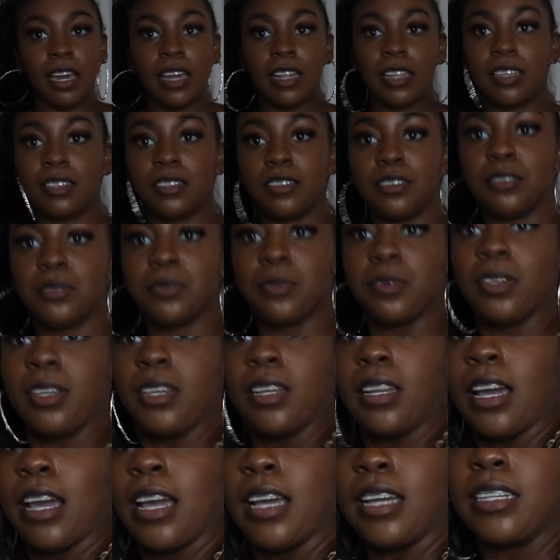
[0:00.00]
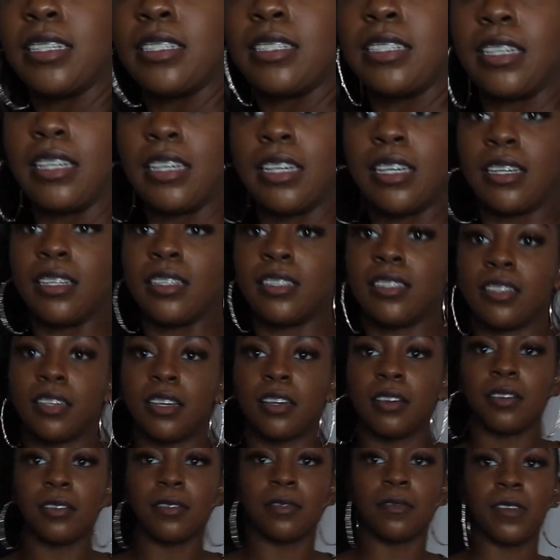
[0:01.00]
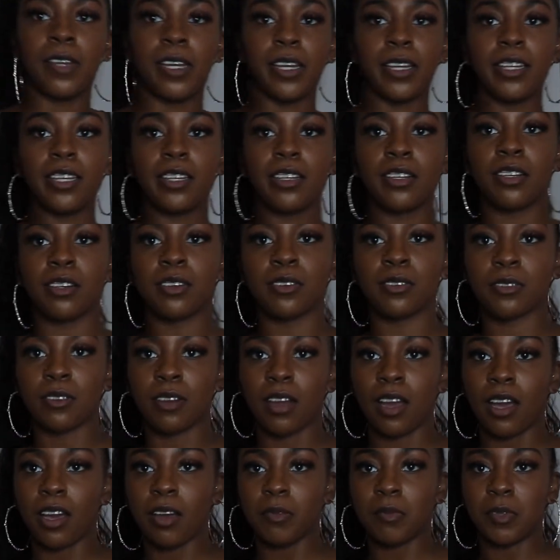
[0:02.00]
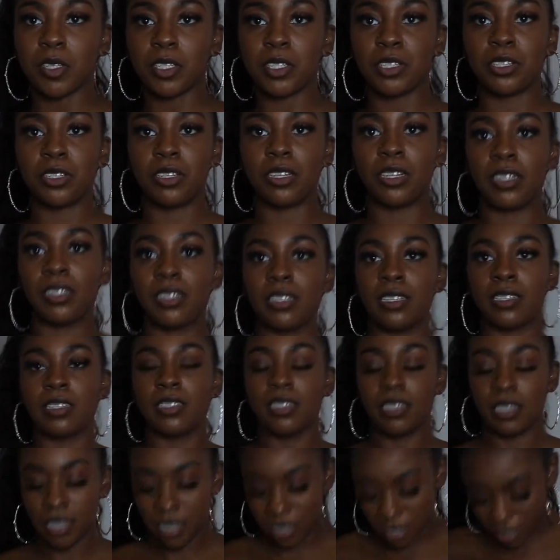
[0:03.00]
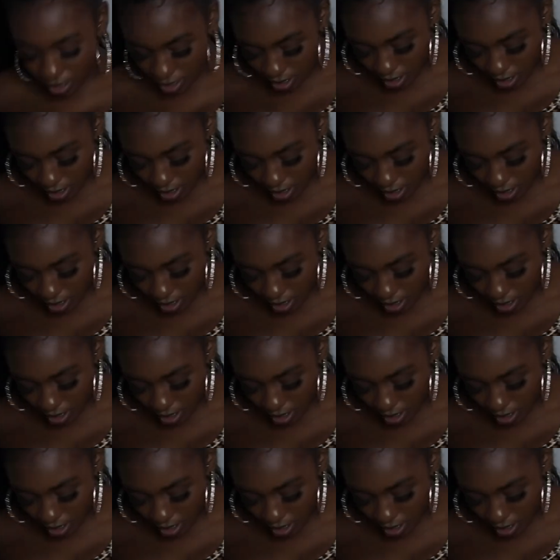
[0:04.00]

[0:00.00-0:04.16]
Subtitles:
this is really nice. It's very cropped, as you can see.